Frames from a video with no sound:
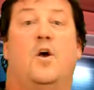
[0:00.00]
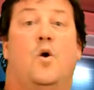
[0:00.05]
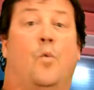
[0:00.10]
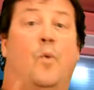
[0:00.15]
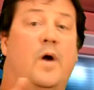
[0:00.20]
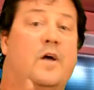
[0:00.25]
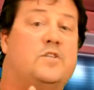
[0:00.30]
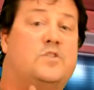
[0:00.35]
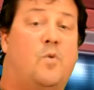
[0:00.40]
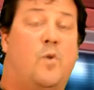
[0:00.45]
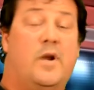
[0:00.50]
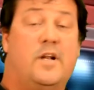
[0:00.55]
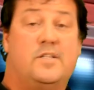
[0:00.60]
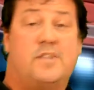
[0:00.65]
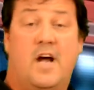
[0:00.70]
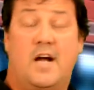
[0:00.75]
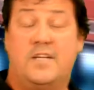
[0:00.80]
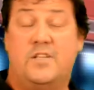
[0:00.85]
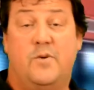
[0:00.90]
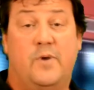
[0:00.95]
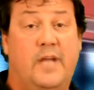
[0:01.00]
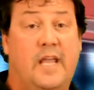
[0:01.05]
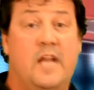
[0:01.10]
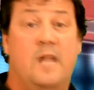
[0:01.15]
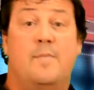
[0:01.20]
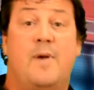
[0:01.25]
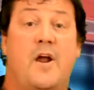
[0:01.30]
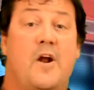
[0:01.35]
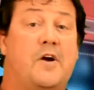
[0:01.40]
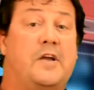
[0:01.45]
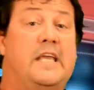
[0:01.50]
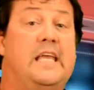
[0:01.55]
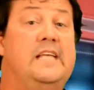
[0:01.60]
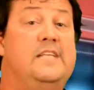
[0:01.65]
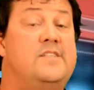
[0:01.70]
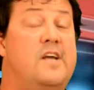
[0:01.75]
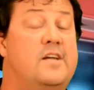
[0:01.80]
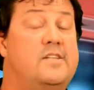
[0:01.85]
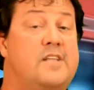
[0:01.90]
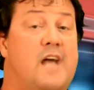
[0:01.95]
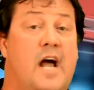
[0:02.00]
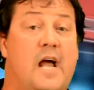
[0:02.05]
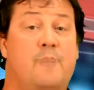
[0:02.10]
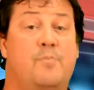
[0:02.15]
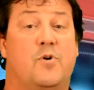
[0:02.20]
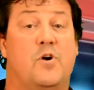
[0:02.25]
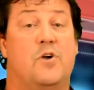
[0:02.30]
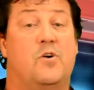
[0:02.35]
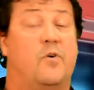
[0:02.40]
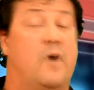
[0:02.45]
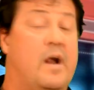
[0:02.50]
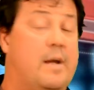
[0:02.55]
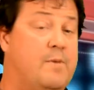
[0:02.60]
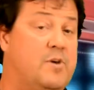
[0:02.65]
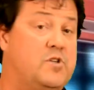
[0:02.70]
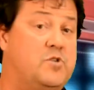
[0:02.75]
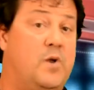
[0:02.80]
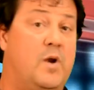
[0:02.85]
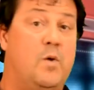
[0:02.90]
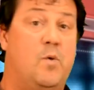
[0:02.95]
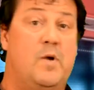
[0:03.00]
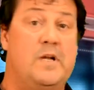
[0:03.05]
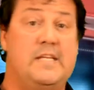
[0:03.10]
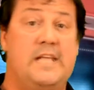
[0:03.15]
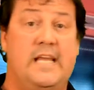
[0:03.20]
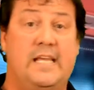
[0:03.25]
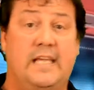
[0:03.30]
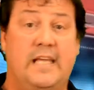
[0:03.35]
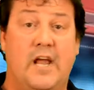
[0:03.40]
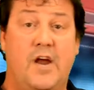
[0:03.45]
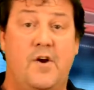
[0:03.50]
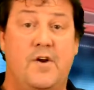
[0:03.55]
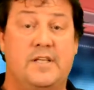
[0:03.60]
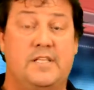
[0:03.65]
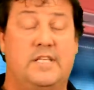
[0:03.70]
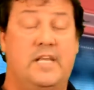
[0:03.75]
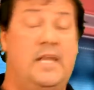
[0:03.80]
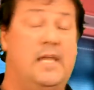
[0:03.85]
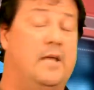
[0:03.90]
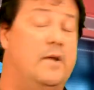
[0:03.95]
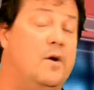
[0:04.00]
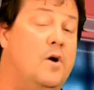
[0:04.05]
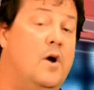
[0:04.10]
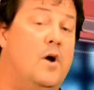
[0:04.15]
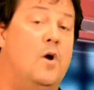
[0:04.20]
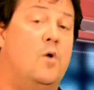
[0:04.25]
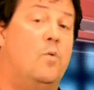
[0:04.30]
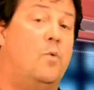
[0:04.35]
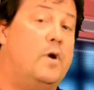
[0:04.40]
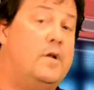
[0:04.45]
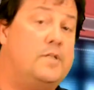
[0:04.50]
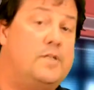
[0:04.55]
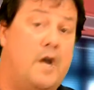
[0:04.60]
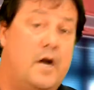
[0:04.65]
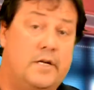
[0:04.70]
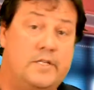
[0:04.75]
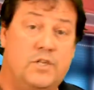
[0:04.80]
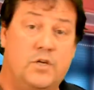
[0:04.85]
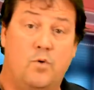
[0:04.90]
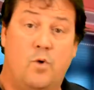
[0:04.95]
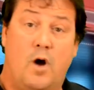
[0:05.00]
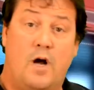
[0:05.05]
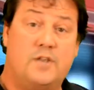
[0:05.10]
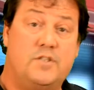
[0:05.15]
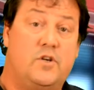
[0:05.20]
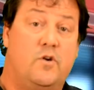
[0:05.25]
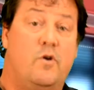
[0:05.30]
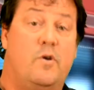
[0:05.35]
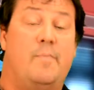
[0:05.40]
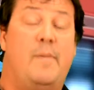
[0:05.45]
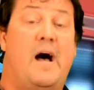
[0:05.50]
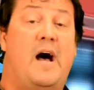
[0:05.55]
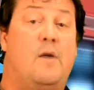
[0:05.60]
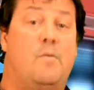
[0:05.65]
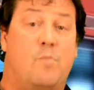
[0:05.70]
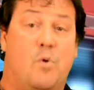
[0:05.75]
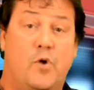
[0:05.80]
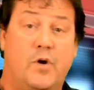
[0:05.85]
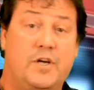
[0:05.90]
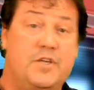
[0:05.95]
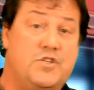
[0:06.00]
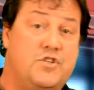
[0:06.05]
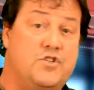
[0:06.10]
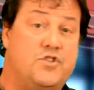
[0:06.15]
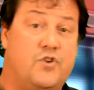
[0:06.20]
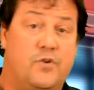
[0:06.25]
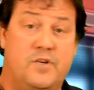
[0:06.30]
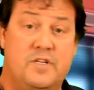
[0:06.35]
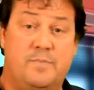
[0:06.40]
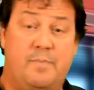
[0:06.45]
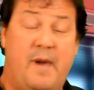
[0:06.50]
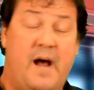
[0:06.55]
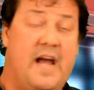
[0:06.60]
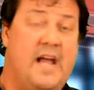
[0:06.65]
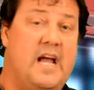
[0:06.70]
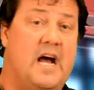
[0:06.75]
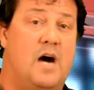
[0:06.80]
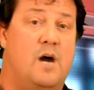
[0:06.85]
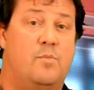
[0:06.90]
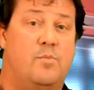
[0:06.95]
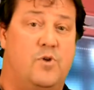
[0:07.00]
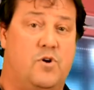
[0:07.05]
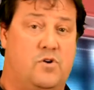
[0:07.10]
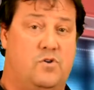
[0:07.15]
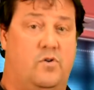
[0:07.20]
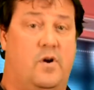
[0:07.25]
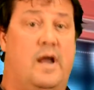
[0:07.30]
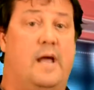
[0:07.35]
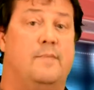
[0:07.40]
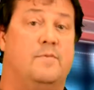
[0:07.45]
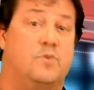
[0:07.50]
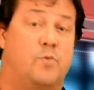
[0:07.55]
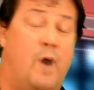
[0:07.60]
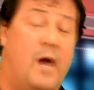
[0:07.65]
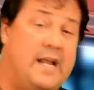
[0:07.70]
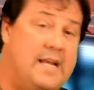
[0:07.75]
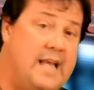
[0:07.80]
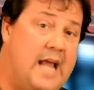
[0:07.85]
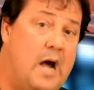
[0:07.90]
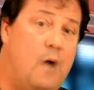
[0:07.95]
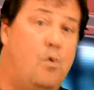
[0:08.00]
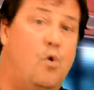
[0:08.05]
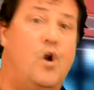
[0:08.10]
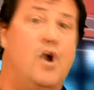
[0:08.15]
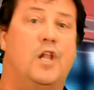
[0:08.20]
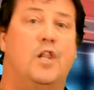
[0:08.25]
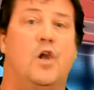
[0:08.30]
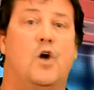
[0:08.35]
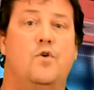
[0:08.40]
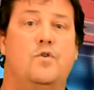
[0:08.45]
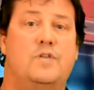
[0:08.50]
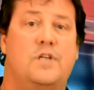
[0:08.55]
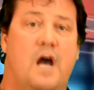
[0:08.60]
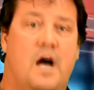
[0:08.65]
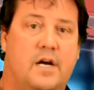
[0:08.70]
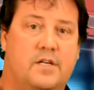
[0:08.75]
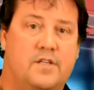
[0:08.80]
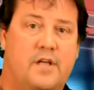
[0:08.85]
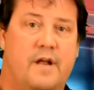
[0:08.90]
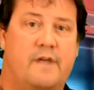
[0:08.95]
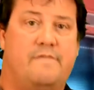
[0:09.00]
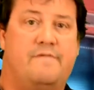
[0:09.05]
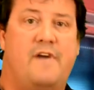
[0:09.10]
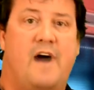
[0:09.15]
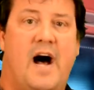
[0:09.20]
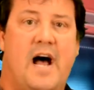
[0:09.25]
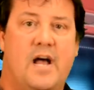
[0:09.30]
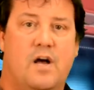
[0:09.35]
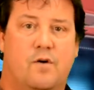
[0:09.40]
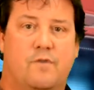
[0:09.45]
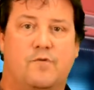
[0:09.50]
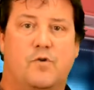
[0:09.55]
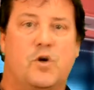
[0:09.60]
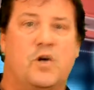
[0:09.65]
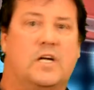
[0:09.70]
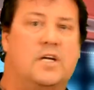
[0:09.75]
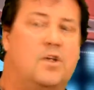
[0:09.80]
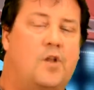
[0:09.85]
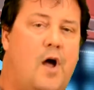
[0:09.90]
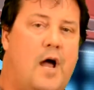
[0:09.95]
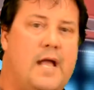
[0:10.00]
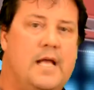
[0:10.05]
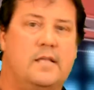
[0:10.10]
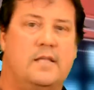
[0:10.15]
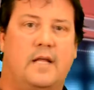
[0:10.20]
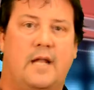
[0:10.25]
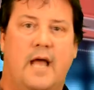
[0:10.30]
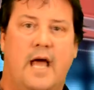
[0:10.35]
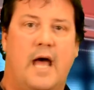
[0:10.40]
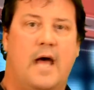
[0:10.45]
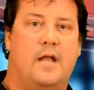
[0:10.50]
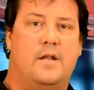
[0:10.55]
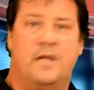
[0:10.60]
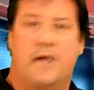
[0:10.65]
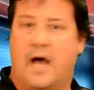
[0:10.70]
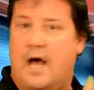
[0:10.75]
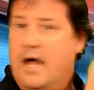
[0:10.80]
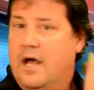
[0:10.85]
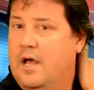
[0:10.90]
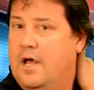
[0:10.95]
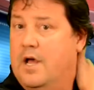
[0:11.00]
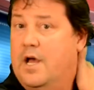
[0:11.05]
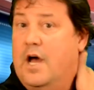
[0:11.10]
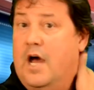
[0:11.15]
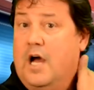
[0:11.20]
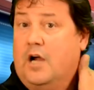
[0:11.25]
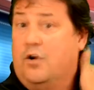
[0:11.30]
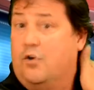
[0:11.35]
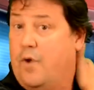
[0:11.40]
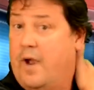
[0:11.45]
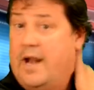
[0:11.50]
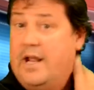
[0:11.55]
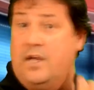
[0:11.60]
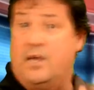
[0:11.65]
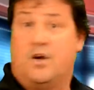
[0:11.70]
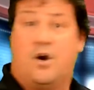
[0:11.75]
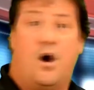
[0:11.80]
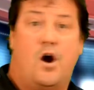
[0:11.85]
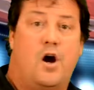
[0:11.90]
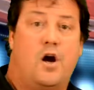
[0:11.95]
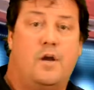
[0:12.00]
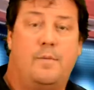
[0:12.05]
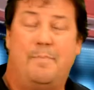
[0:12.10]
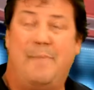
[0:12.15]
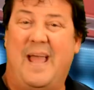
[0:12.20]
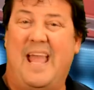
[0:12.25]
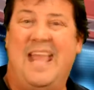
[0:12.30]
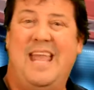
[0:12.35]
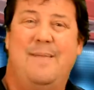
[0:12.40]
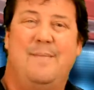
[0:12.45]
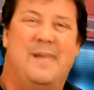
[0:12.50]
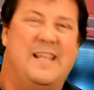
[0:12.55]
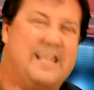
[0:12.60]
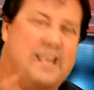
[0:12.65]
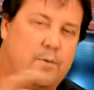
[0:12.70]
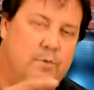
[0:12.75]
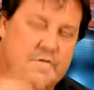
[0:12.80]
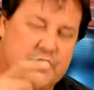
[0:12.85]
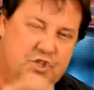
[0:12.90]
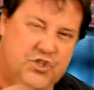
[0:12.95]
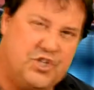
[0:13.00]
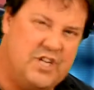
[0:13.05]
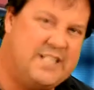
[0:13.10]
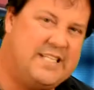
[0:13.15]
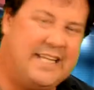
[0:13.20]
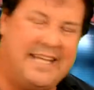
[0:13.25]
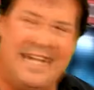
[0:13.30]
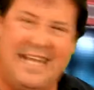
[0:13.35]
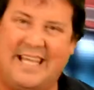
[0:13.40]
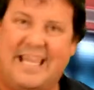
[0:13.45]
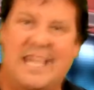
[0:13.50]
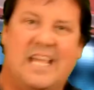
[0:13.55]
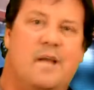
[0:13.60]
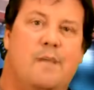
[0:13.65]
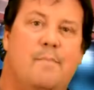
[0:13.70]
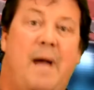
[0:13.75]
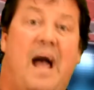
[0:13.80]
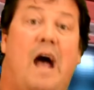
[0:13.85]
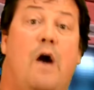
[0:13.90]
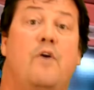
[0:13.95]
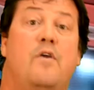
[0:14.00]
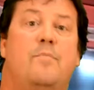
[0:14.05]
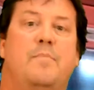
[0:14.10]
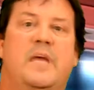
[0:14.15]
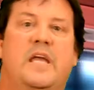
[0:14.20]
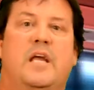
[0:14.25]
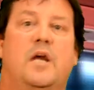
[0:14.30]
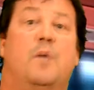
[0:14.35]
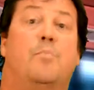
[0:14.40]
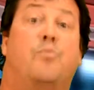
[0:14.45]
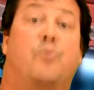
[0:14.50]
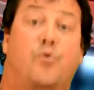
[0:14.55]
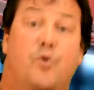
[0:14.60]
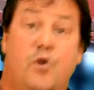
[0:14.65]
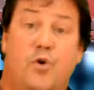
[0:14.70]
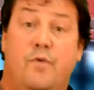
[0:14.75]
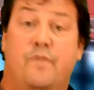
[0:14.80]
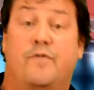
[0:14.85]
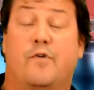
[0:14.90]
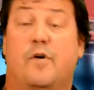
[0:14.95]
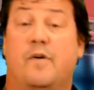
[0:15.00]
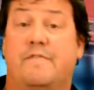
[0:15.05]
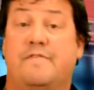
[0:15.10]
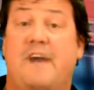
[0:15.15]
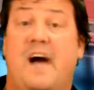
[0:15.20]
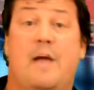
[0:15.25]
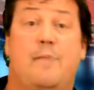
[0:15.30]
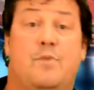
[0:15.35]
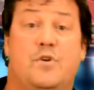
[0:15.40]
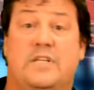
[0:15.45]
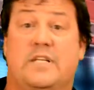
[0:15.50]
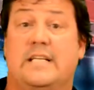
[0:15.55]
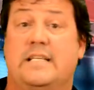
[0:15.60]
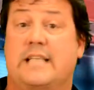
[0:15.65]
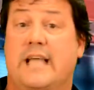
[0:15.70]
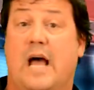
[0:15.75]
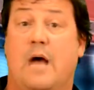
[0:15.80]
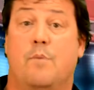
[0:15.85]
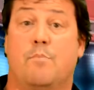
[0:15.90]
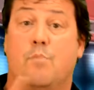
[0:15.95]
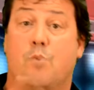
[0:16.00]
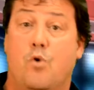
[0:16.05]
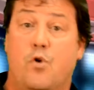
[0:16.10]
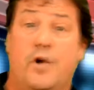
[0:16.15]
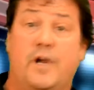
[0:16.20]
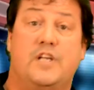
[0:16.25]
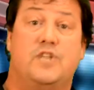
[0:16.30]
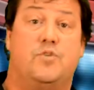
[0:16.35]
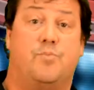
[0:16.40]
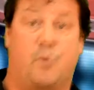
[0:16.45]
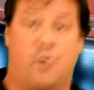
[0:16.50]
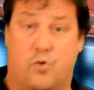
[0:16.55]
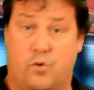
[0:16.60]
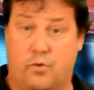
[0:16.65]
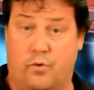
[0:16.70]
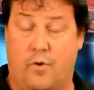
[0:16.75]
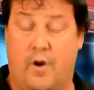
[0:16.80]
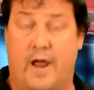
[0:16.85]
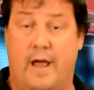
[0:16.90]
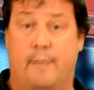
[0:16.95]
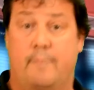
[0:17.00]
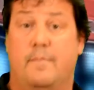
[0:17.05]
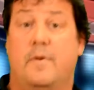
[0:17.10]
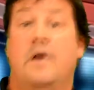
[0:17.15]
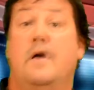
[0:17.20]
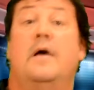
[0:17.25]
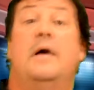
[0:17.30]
We also want to talk to you again about our Keys on Time program, our 21-day guarantee. Want to talk to you also about mortgage insurance buyout programs. Right now we're at Loan Docs on a file for a client that had a credit card payment that was just kicking him out of being approved for a 5% down mortgage program.